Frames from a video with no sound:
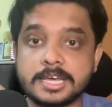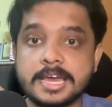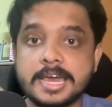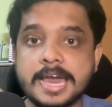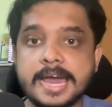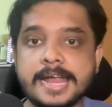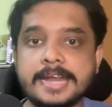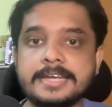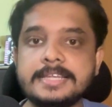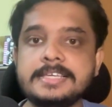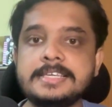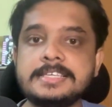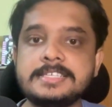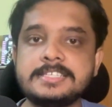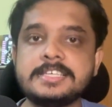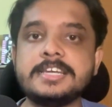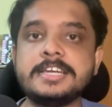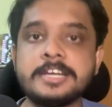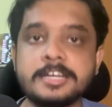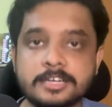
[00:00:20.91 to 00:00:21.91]
an easy
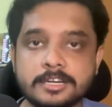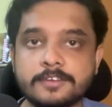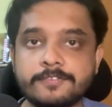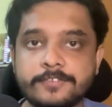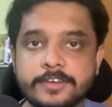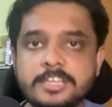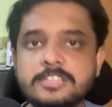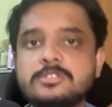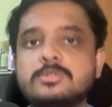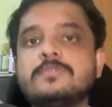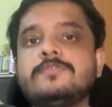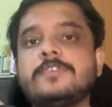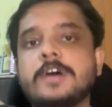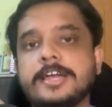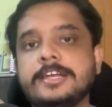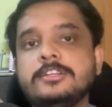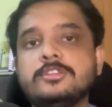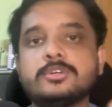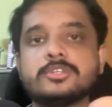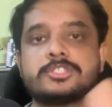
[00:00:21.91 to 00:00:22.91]
interface to
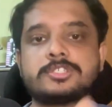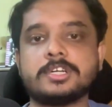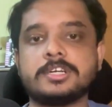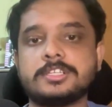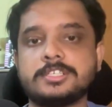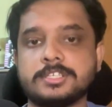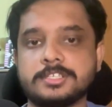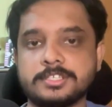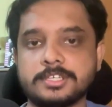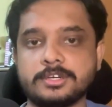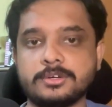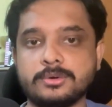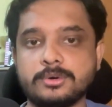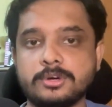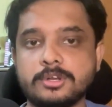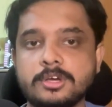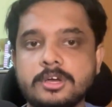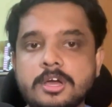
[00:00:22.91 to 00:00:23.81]
find those structures in code.